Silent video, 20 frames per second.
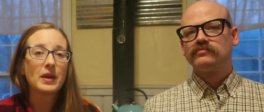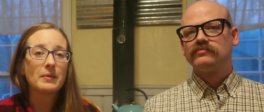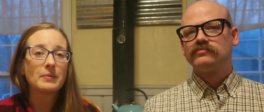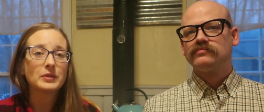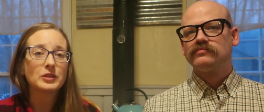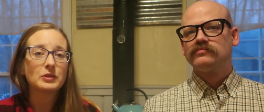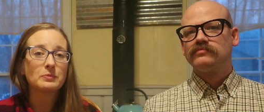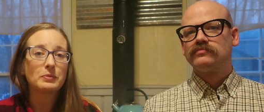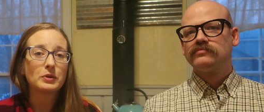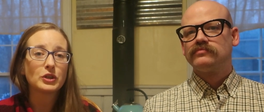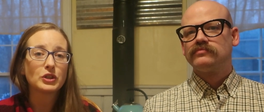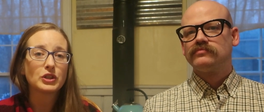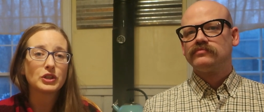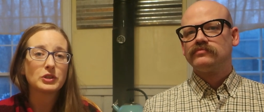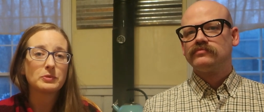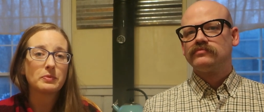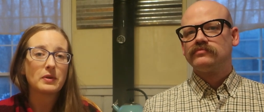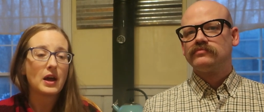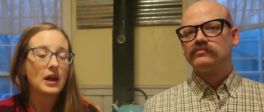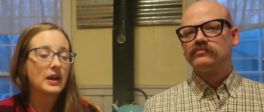Speaker 1: be able to
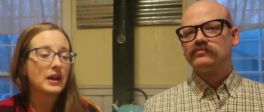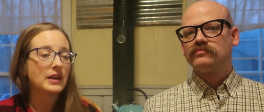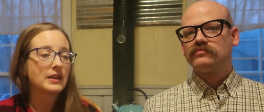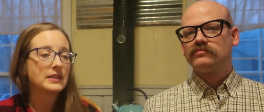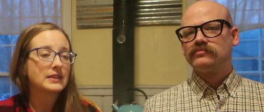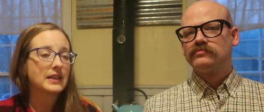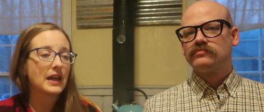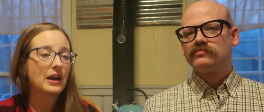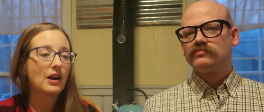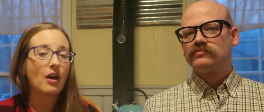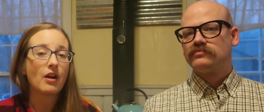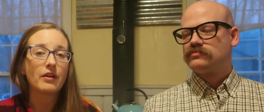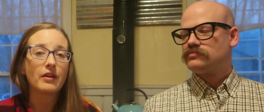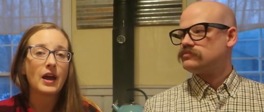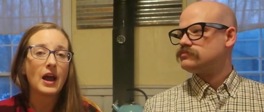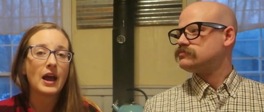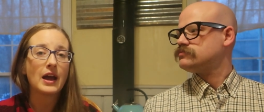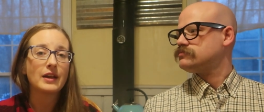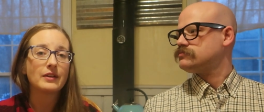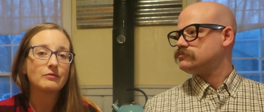purchase products that are
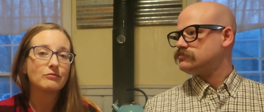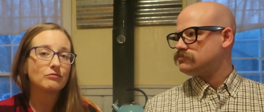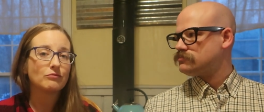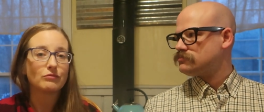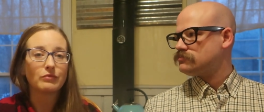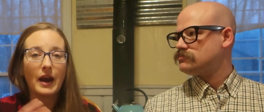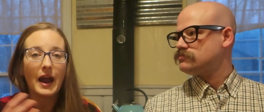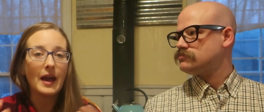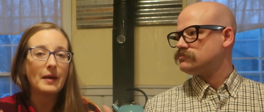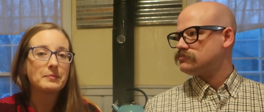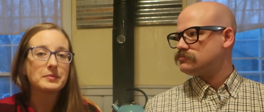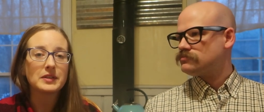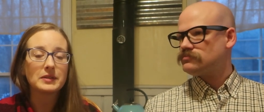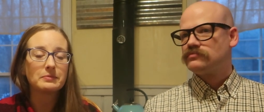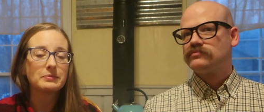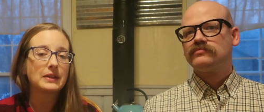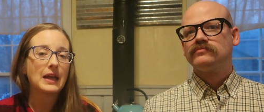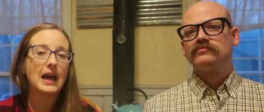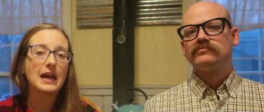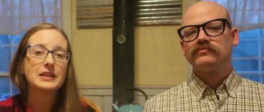not wrapped
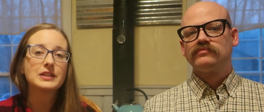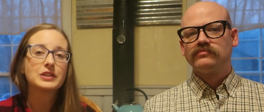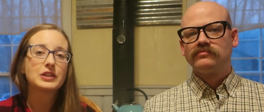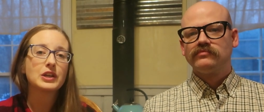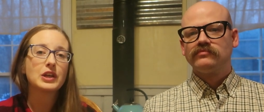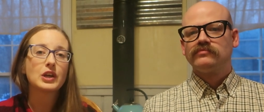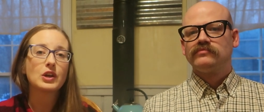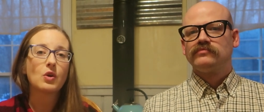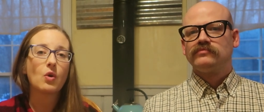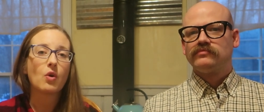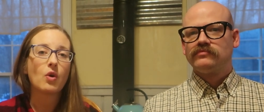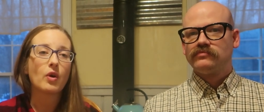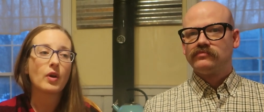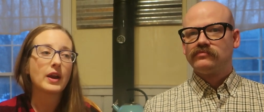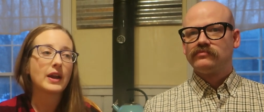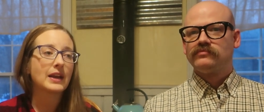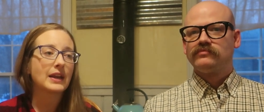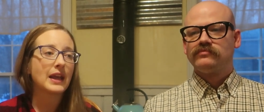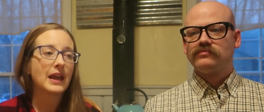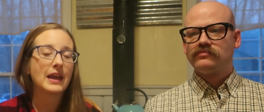in plastic
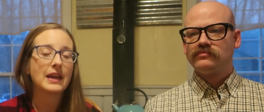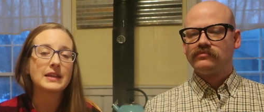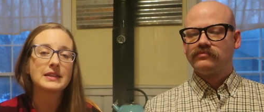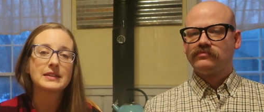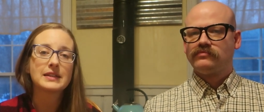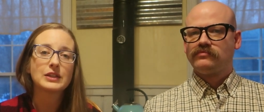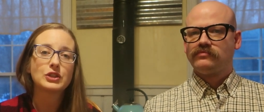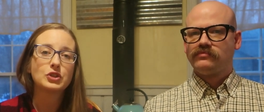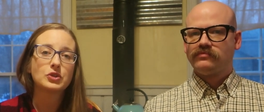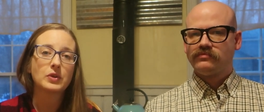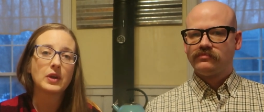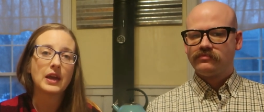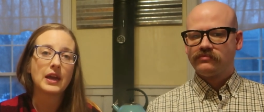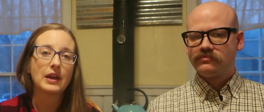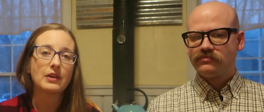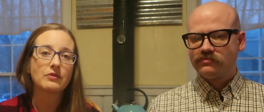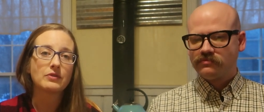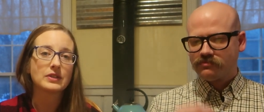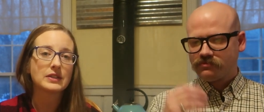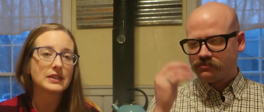or in cans that you
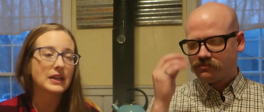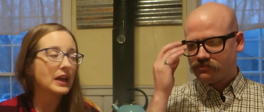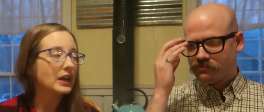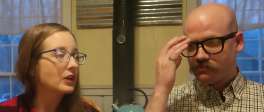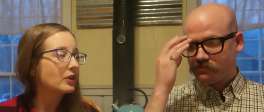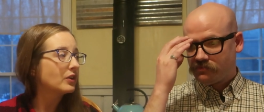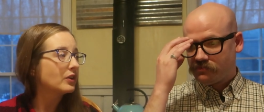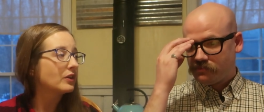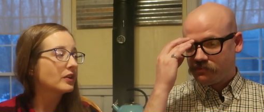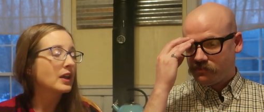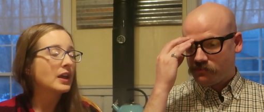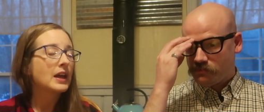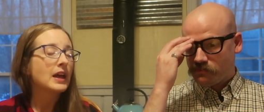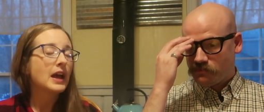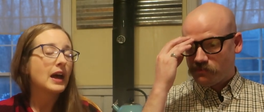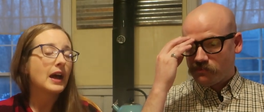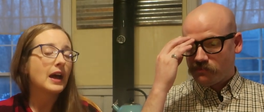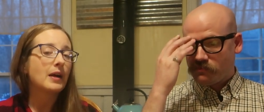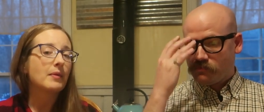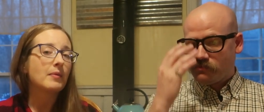can't recycle,
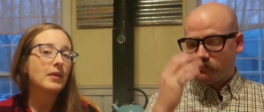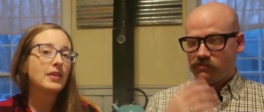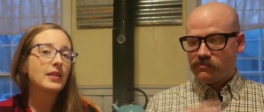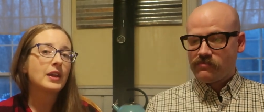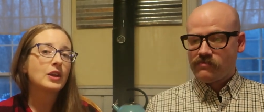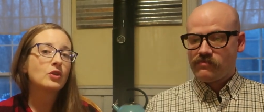and